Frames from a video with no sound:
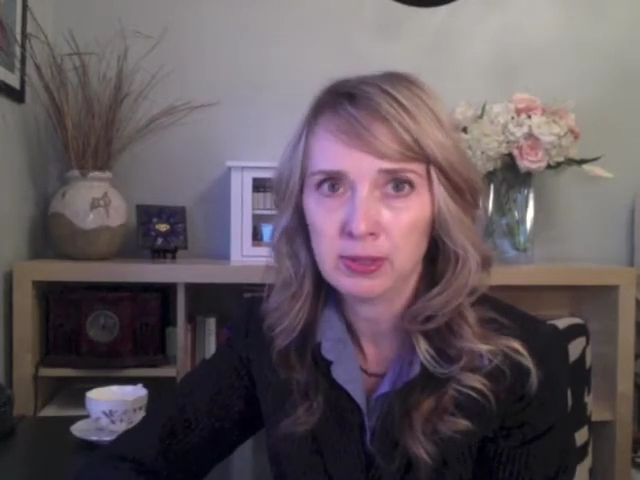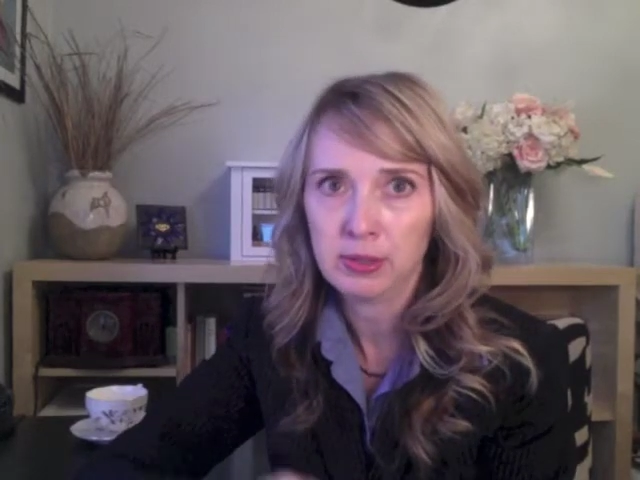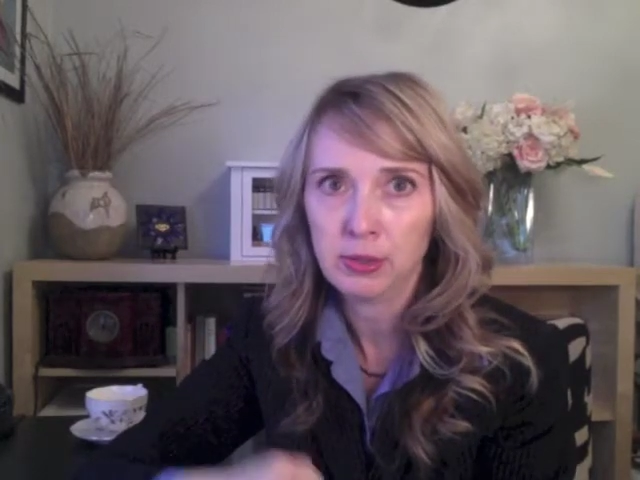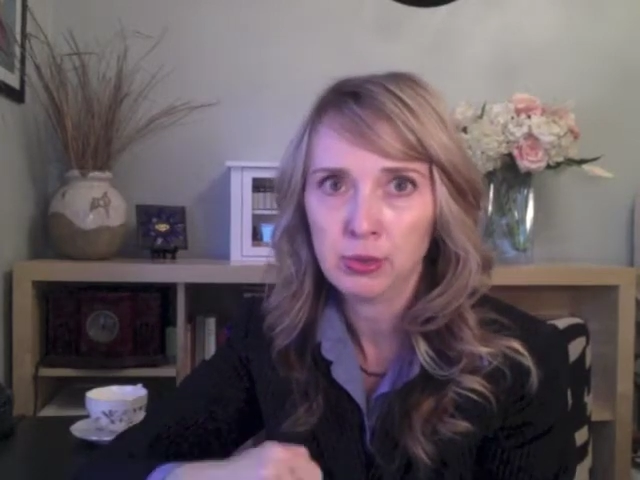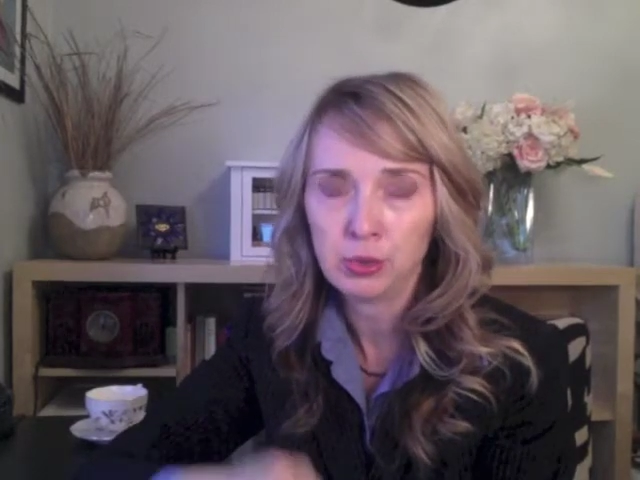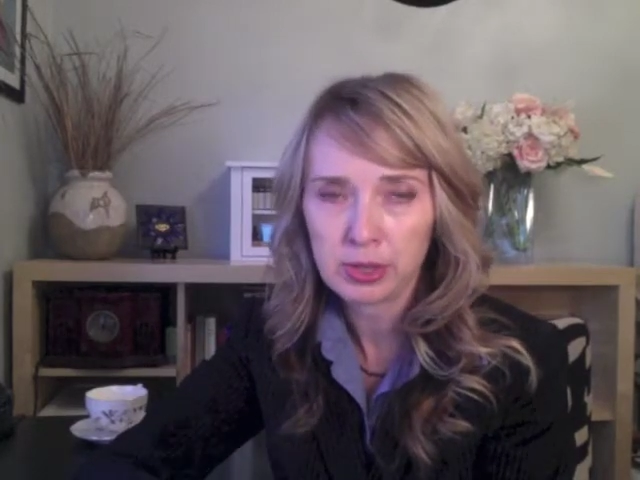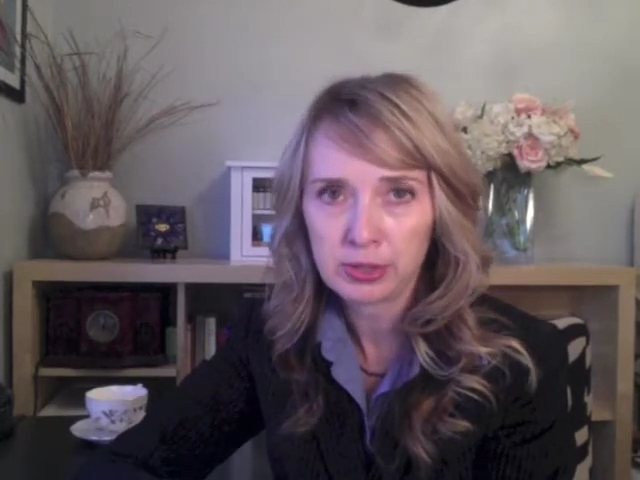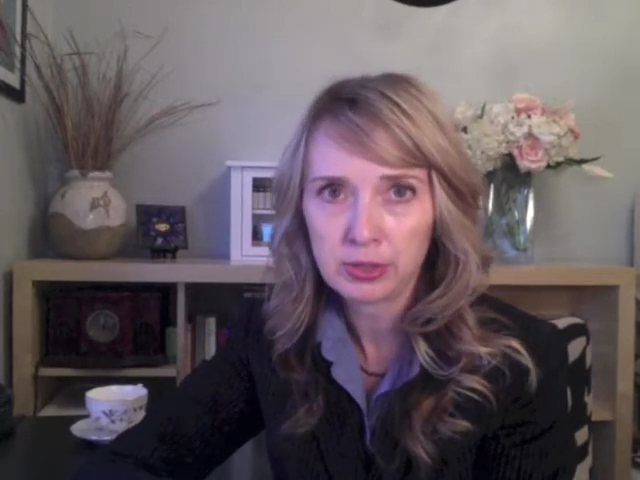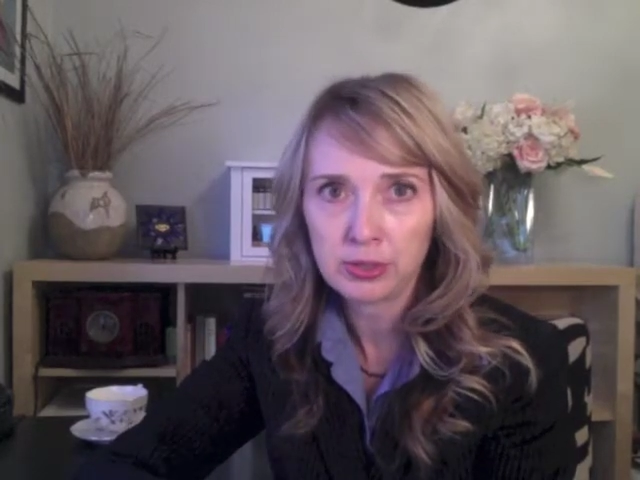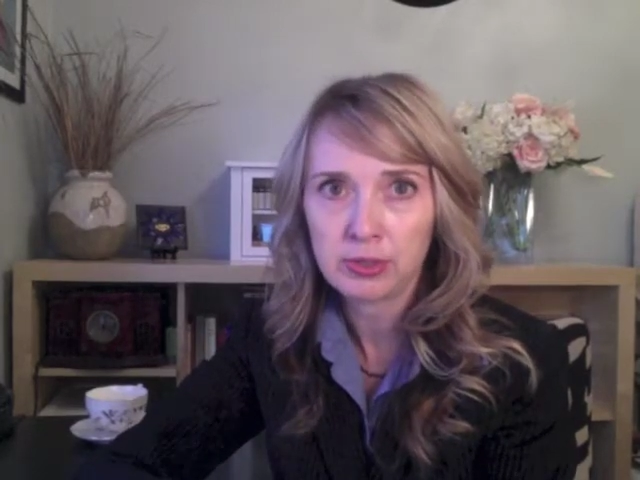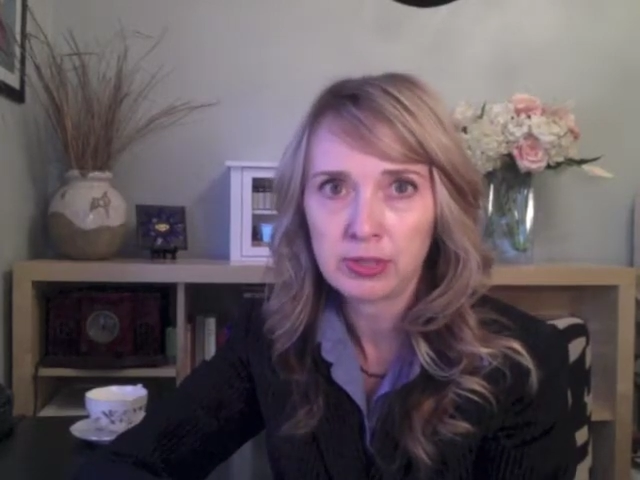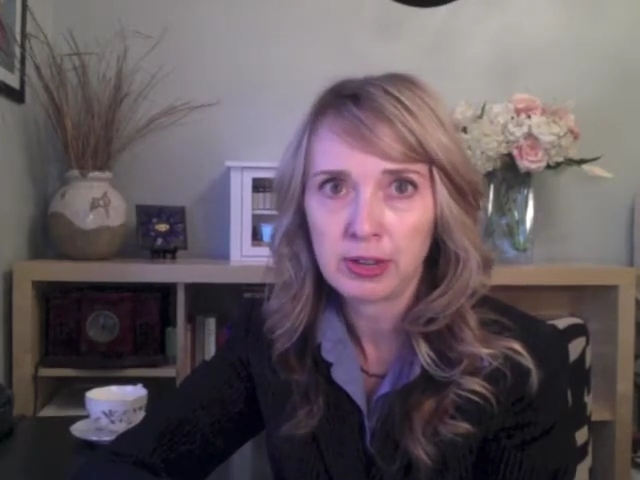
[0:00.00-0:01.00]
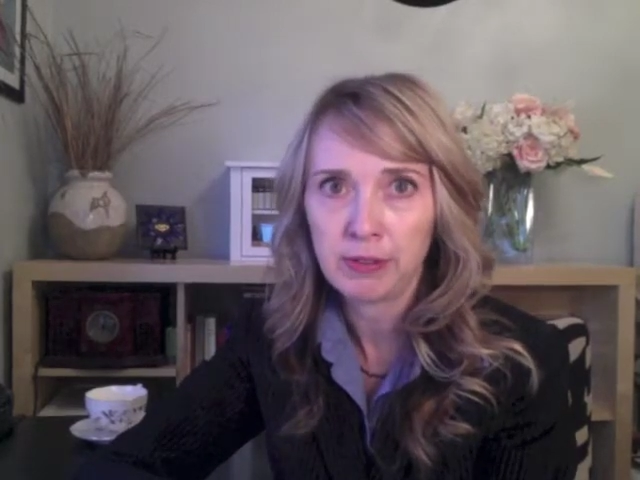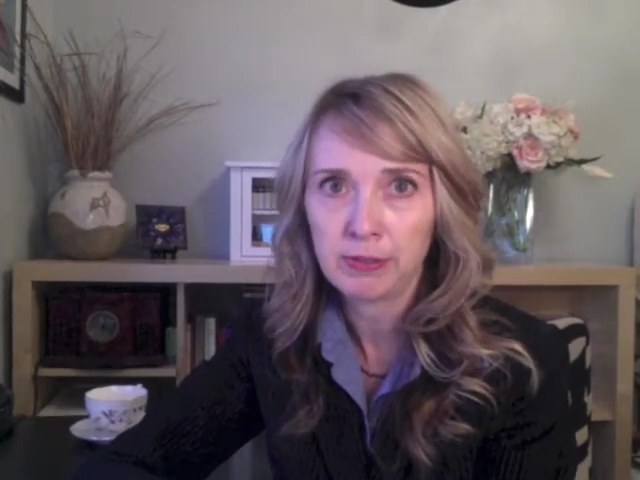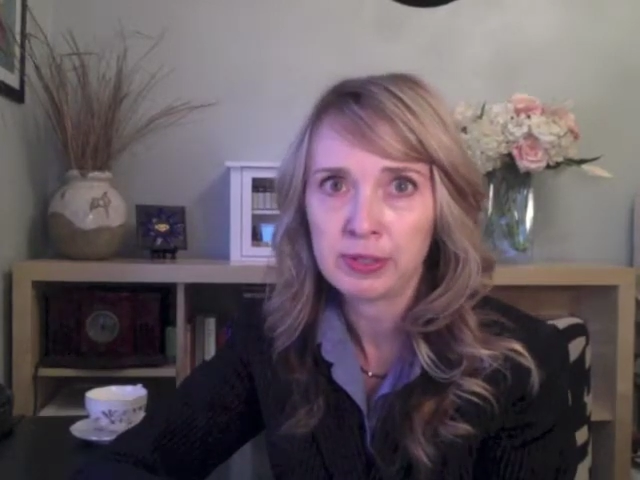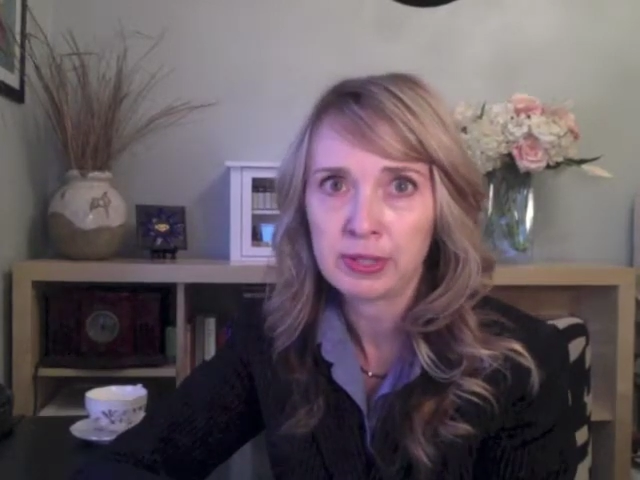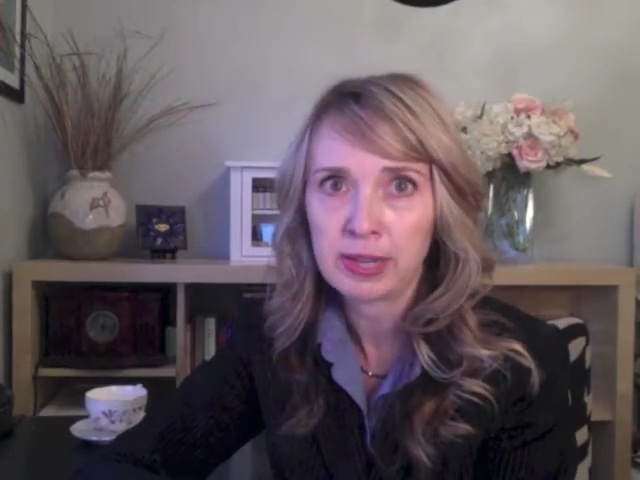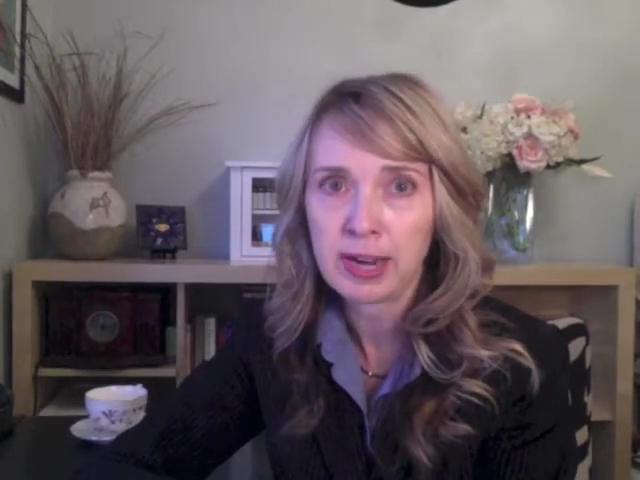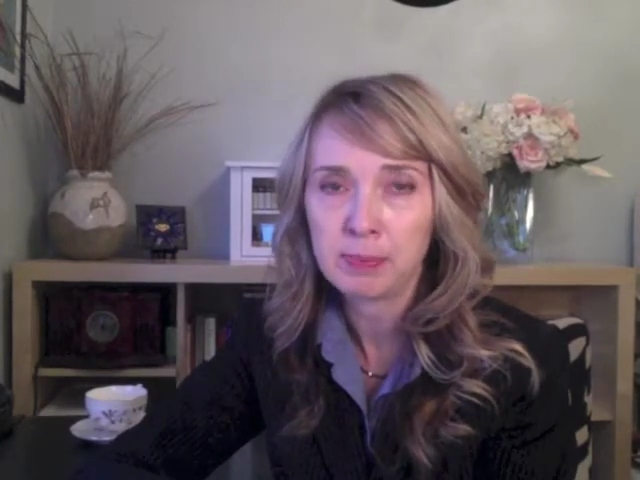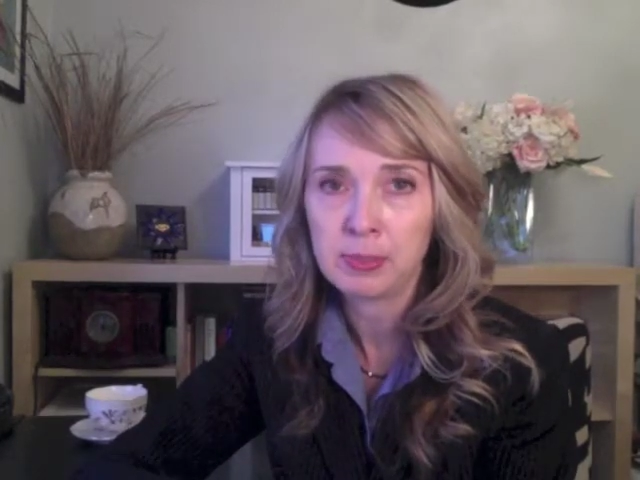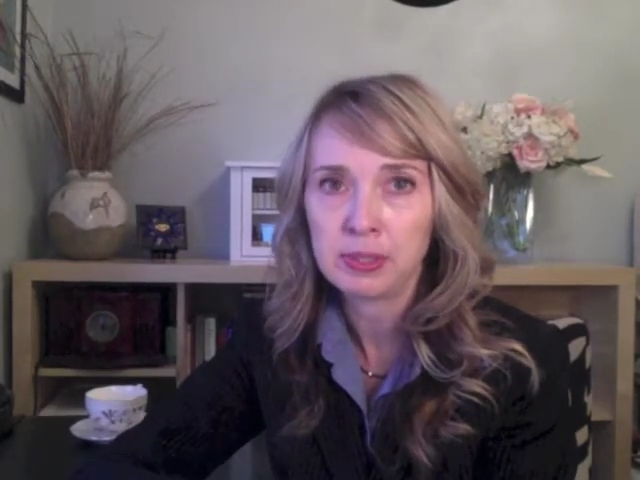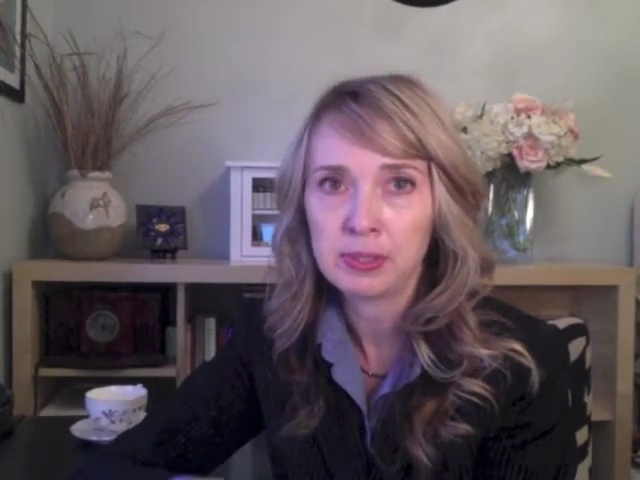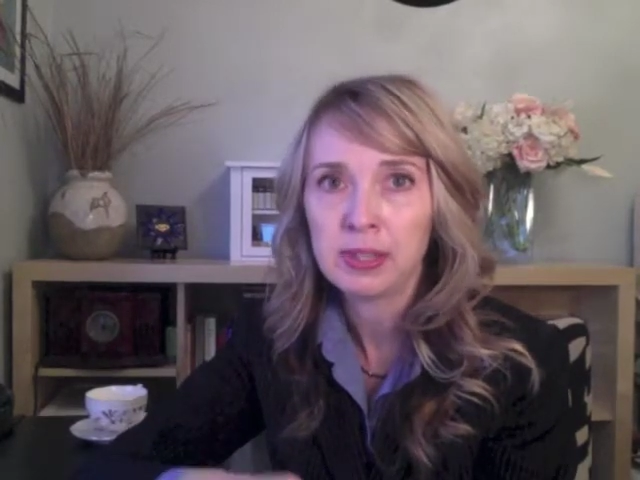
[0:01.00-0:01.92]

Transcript: yourself as a captain